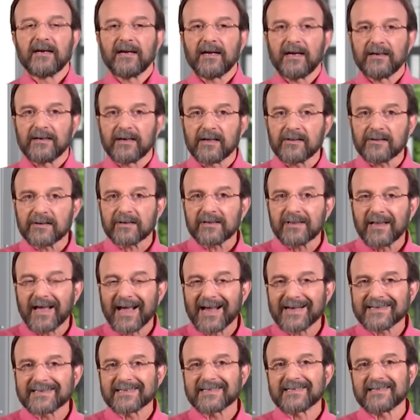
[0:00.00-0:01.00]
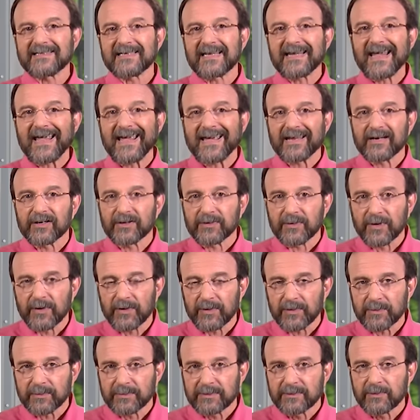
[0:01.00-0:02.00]
Another class is the
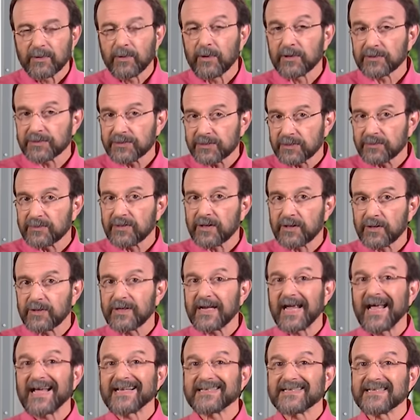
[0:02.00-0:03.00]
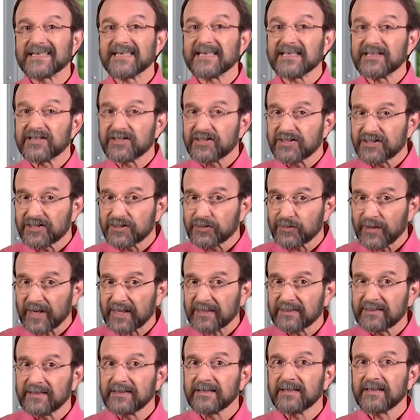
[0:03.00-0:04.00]
anaerobe, also known as the
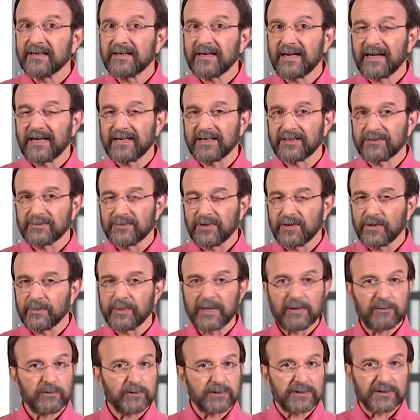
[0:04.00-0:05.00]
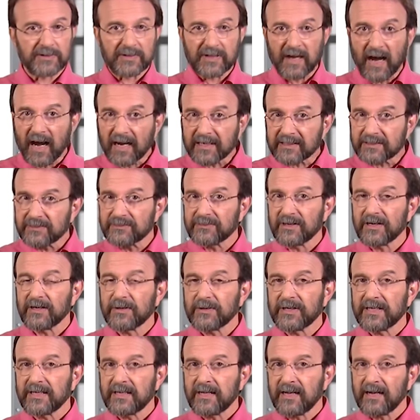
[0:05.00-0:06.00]
strict anaerobe. It will not
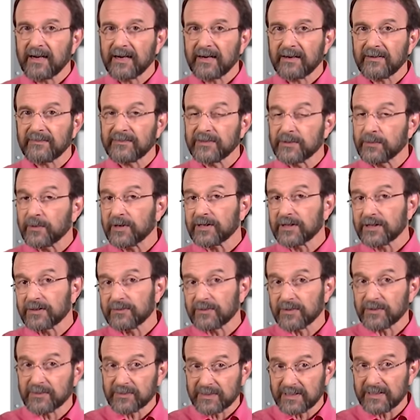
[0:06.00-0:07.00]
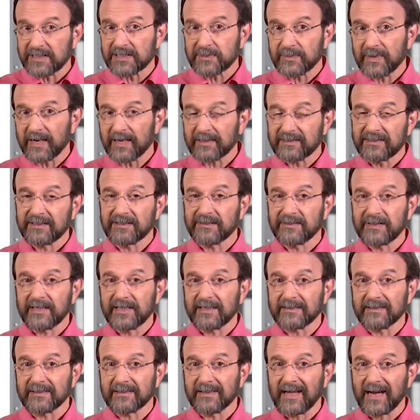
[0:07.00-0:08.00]
grow in air. If you want to grow these bacteria
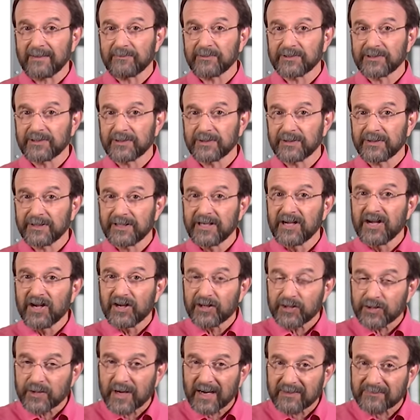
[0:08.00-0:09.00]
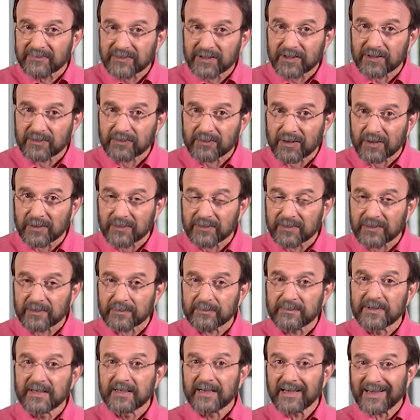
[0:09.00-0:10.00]
in the laboratory, you have to grow
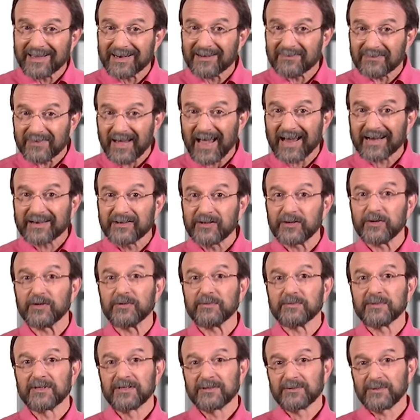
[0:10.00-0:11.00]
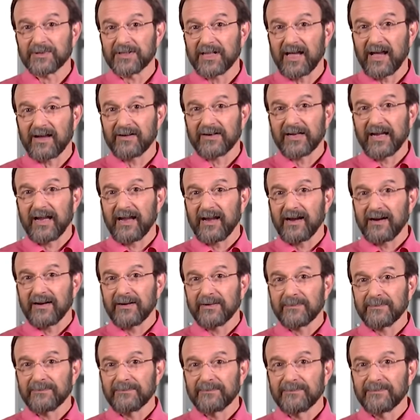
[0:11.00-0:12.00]
them in a vacuum without
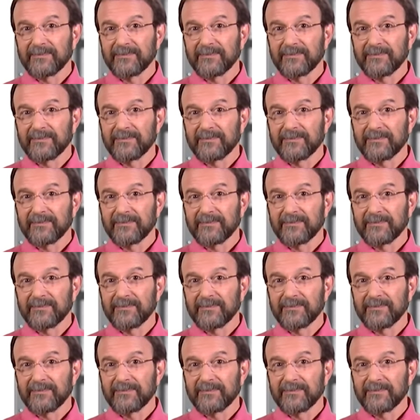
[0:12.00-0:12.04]
air.